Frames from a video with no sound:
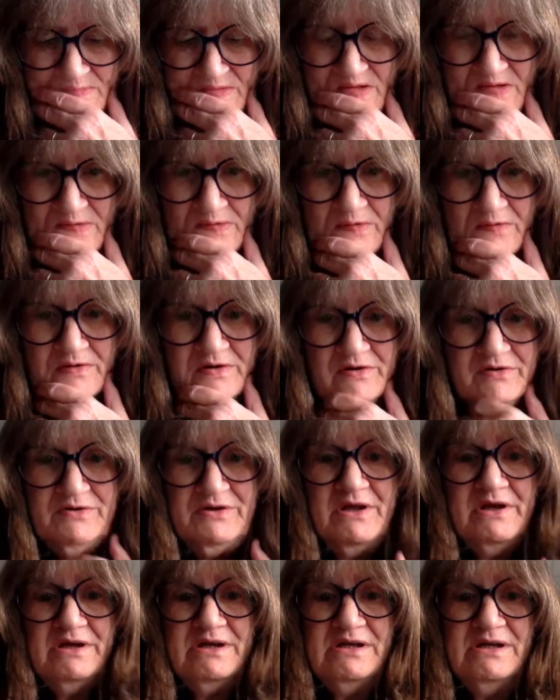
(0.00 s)
And our
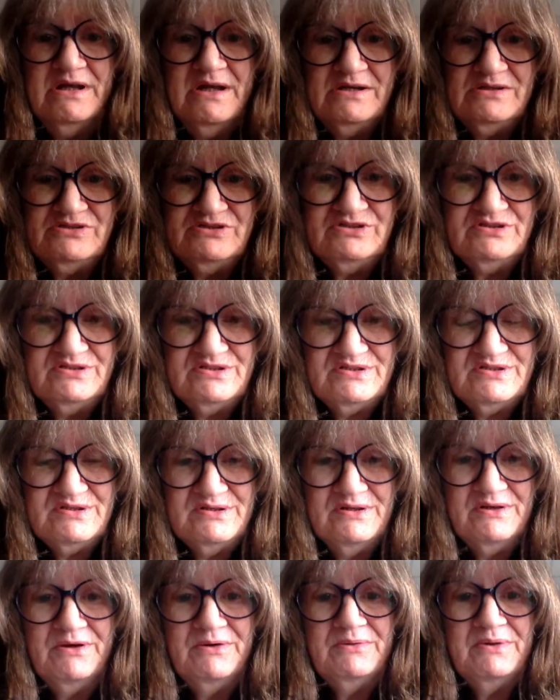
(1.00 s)
internet connections.
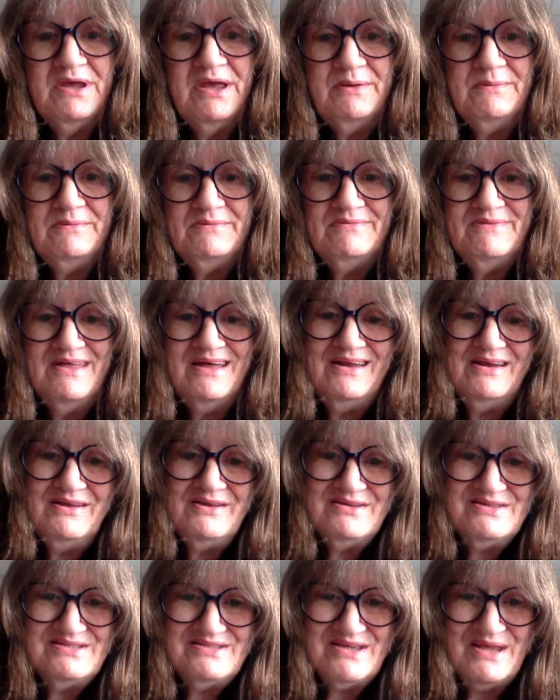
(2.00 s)
Okay, with that,
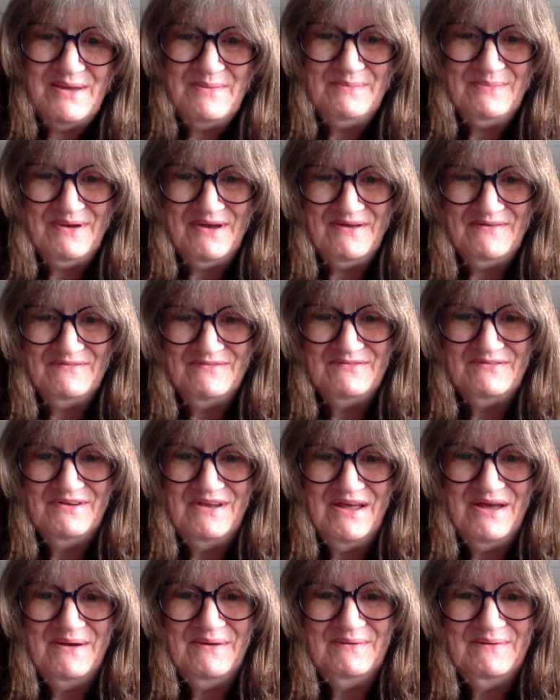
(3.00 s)
I'll say bye for
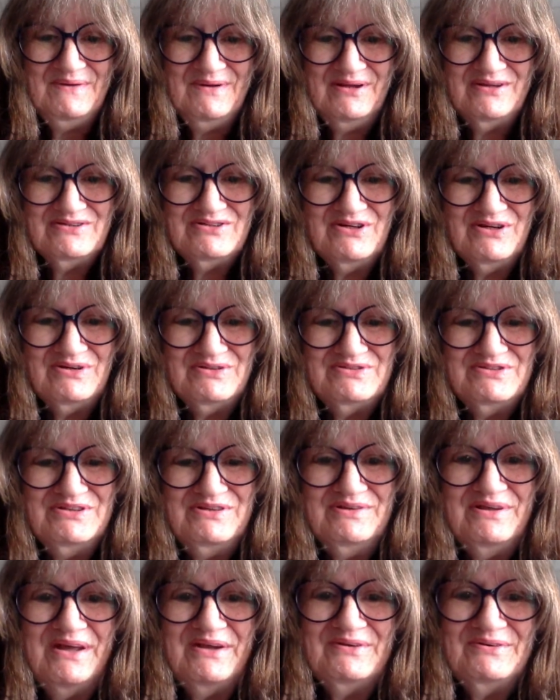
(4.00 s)
now. I'll talk to
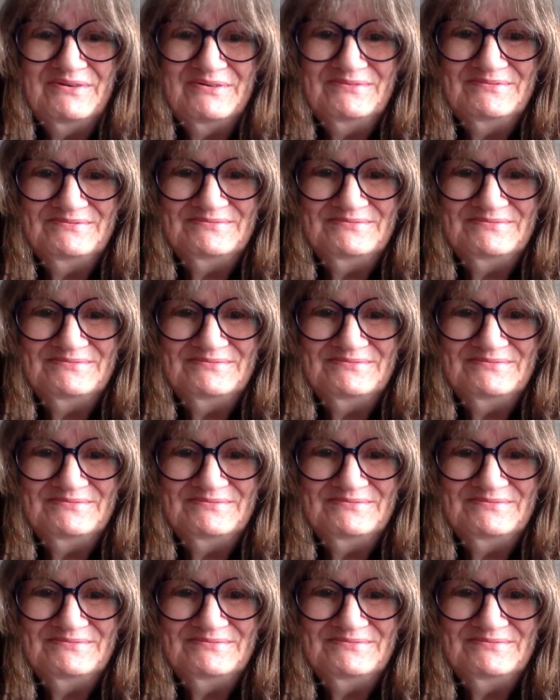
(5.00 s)
you later.